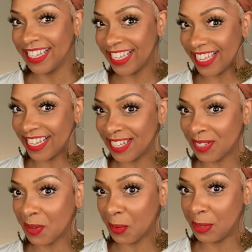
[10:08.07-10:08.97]
is
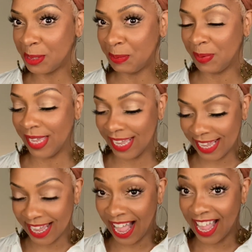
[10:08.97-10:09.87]
going to be
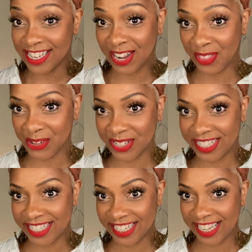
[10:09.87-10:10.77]
another
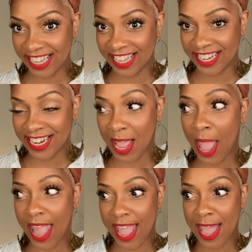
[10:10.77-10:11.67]
skin
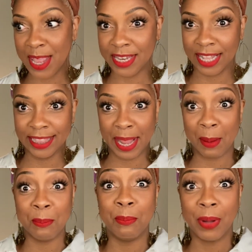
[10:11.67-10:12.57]
and
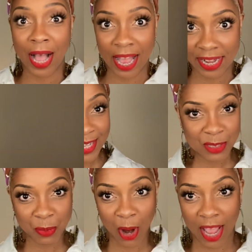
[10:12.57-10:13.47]
like body. This
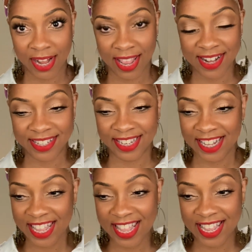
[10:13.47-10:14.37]
product
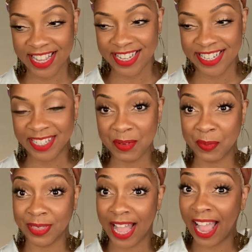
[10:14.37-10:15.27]
is
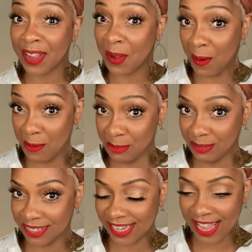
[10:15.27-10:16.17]
black
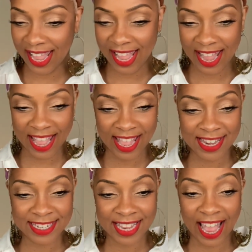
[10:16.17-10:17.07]
owned
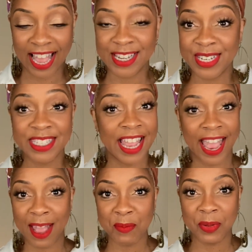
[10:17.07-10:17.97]
and I just
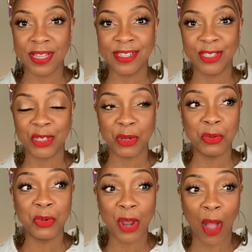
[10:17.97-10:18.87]
happen to
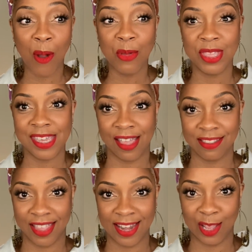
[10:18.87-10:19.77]
know the young
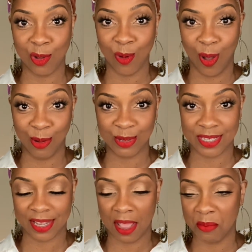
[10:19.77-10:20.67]
lady who owns the
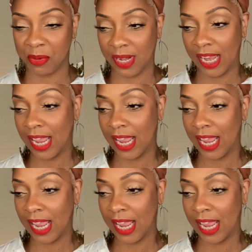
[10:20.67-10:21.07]
company.